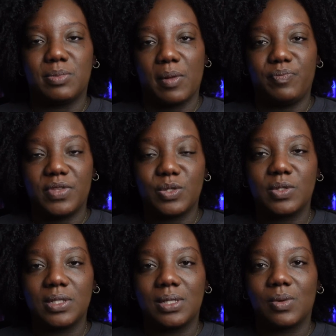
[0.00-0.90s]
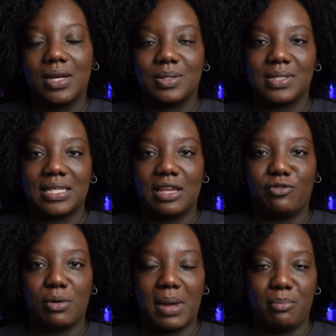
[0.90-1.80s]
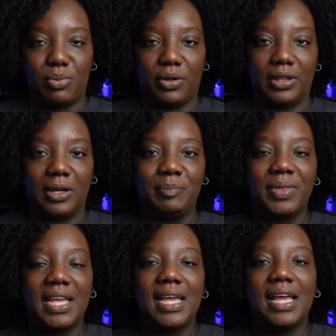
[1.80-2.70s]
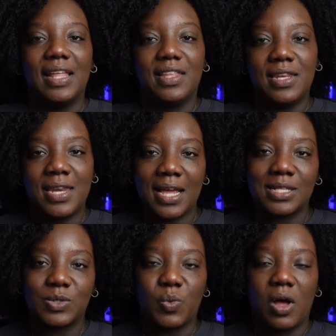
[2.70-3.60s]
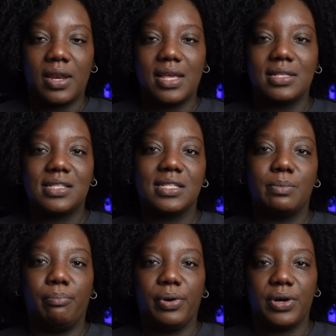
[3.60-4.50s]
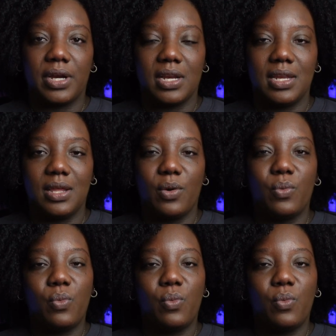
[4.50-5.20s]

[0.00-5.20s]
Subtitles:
But this was a good one. This was a gift from my brother. The next one is this burgundy.